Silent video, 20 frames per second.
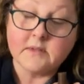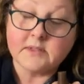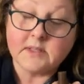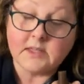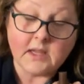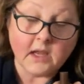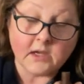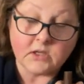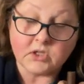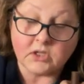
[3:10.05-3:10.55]

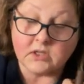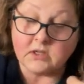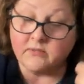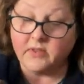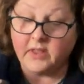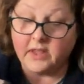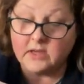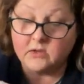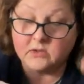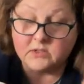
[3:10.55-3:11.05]
See, I shouldn't
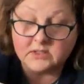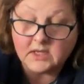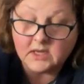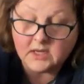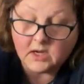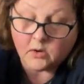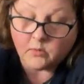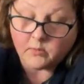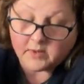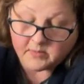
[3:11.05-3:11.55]
have let you sit
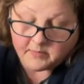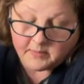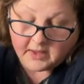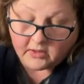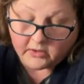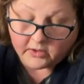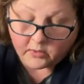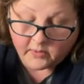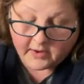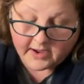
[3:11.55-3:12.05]
here with me.
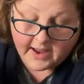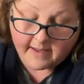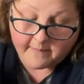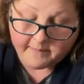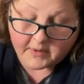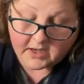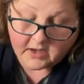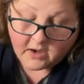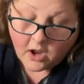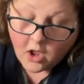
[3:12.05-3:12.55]
Look what
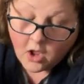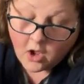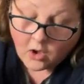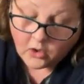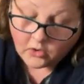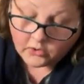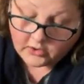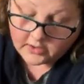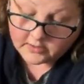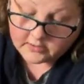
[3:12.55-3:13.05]
happened.
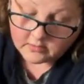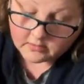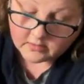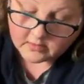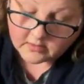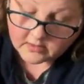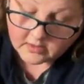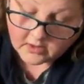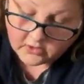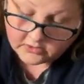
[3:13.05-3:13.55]
Hold on,
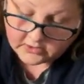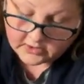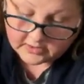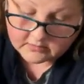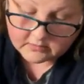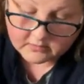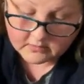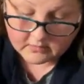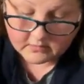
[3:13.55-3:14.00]
hold on.